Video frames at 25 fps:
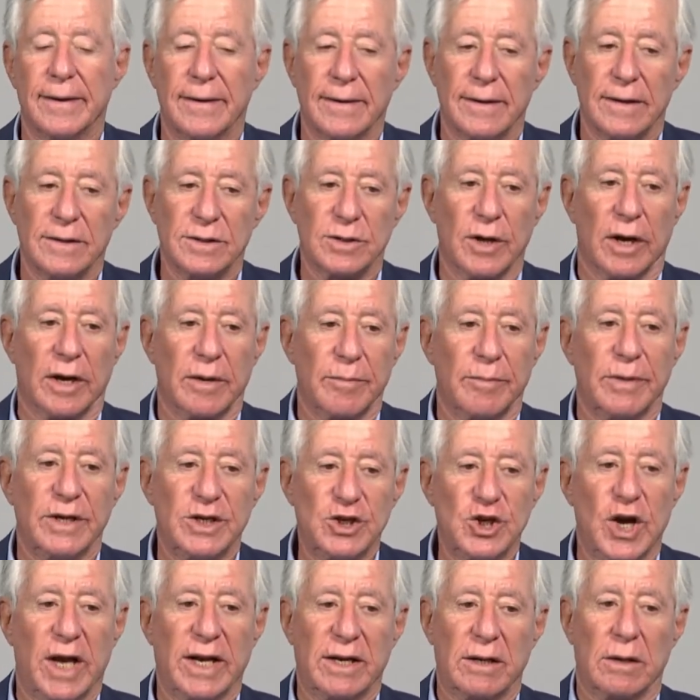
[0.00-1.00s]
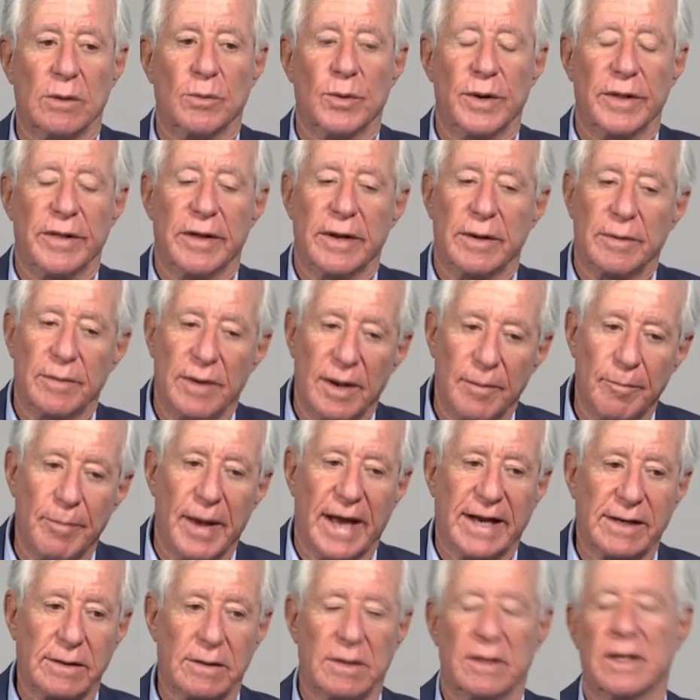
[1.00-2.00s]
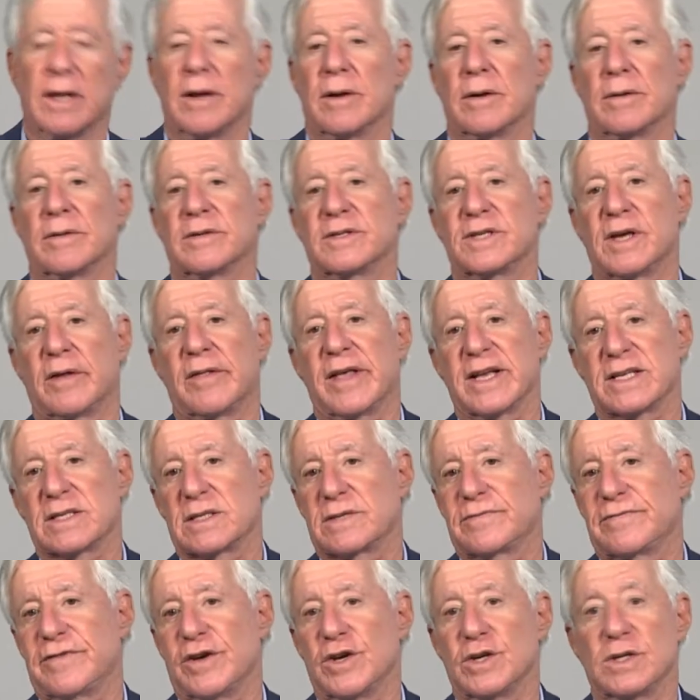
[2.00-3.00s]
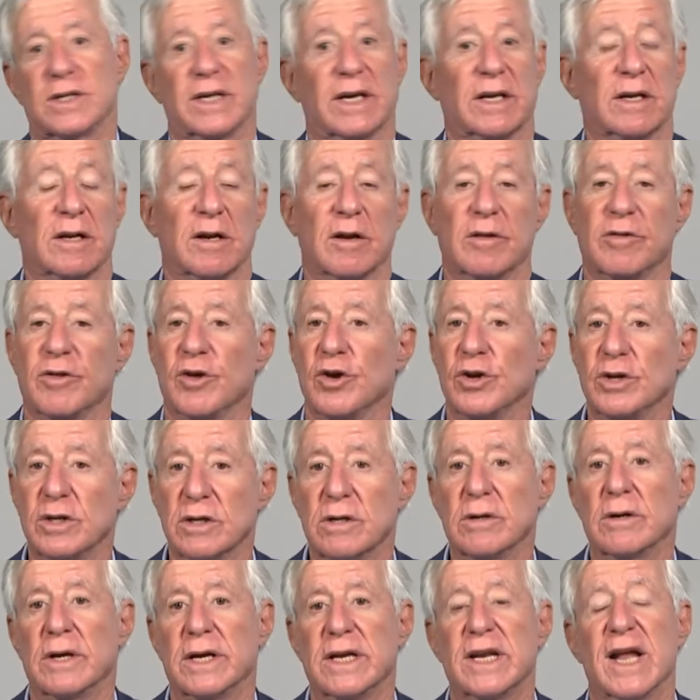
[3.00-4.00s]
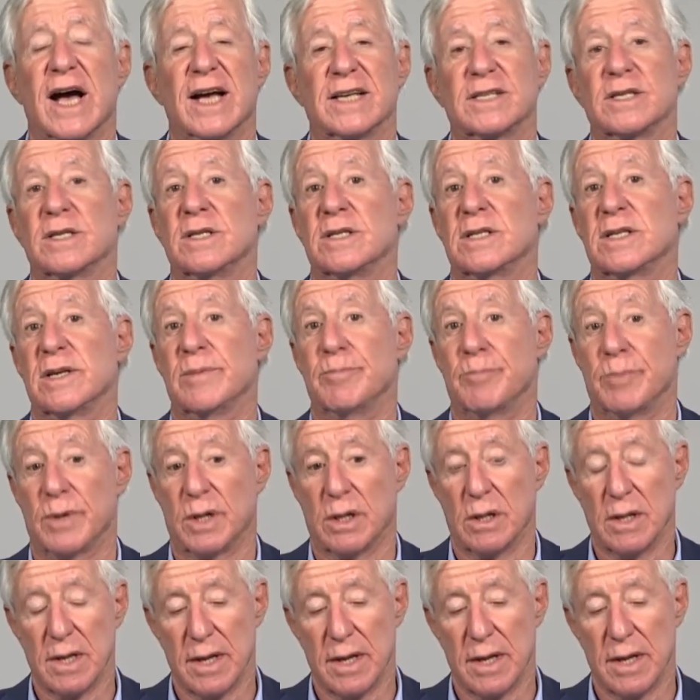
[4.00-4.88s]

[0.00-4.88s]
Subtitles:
So I can be gentle with it. So that's first, second and third degree, nice and simple.